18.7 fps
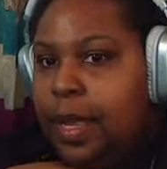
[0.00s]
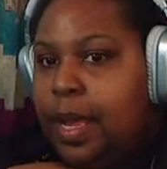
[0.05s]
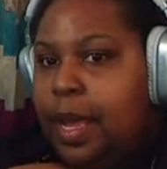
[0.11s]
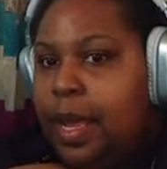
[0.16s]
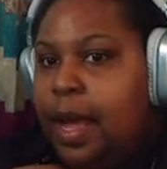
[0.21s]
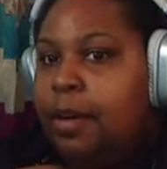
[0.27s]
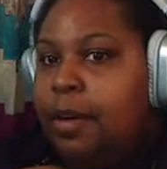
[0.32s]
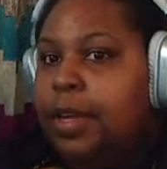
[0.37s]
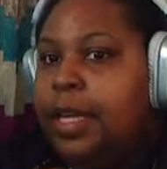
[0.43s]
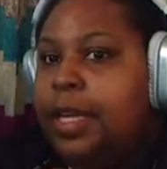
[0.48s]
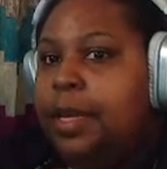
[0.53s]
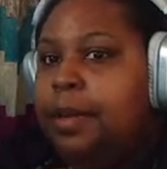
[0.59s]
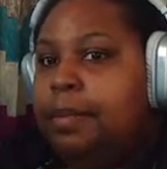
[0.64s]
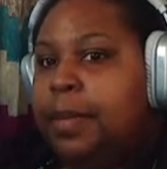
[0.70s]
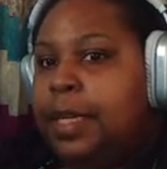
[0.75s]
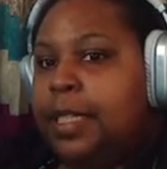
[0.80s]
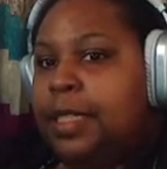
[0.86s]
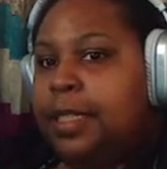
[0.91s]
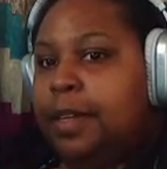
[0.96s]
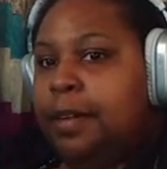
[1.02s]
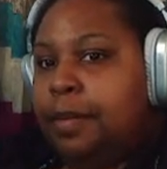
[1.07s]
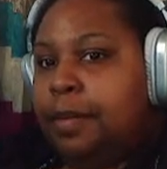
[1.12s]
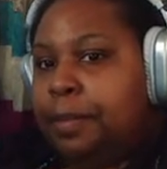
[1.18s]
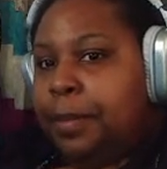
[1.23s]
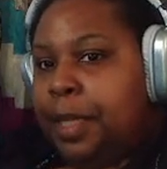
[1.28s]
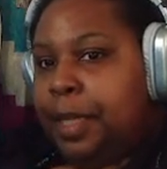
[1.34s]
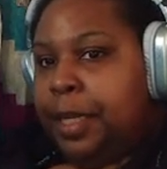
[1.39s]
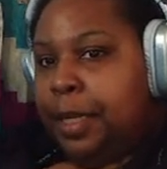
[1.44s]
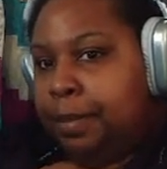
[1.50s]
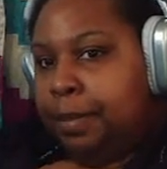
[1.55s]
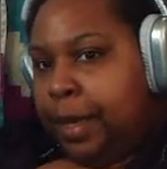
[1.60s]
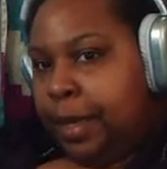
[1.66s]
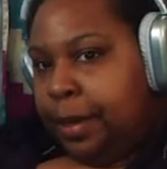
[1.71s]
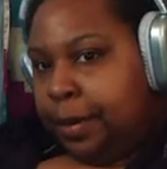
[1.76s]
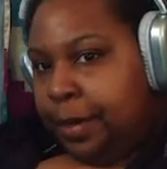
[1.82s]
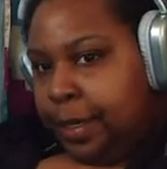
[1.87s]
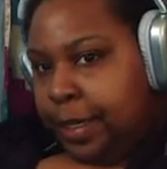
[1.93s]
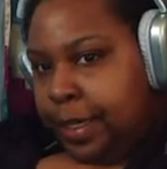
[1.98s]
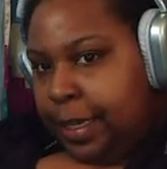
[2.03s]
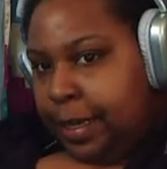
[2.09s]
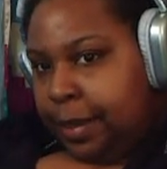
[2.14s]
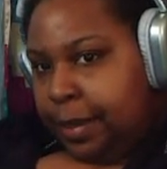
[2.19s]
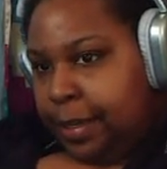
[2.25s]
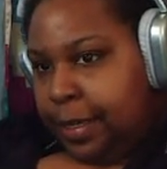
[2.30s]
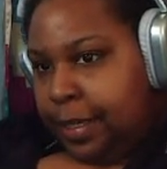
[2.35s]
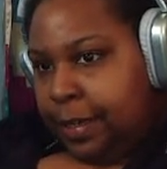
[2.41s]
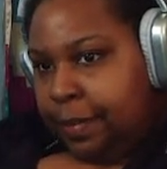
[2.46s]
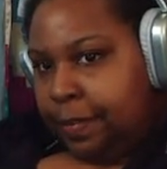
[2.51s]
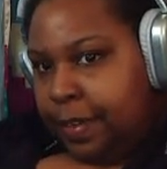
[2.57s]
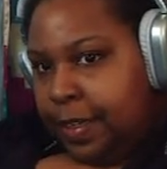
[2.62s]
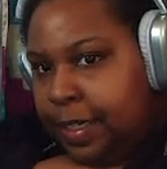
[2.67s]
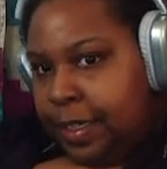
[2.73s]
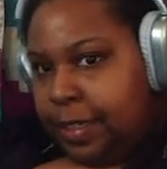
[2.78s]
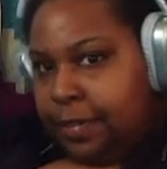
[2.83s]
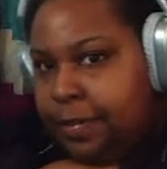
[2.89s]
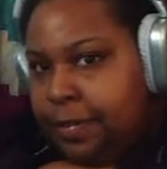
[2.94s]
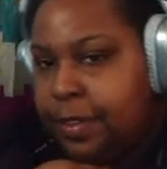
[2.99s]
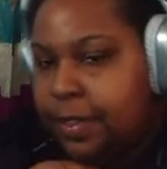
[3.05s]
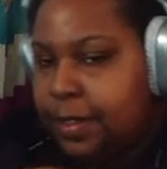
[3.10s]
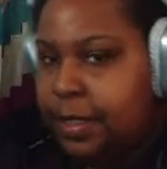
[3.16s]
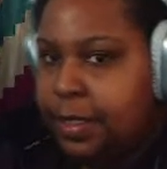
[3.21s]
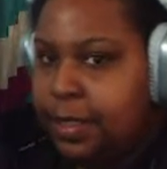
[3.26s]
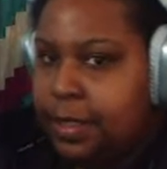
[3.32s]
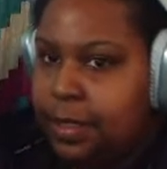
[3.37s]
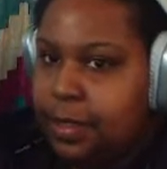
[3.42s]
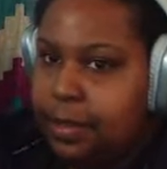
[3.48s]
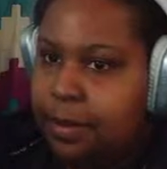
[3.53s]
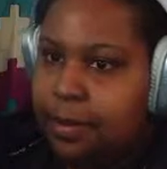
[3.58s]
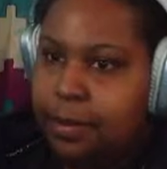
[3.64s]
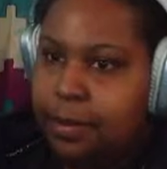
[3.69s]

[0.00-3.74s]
I'm going to give myself a medium priority on if I need to focus.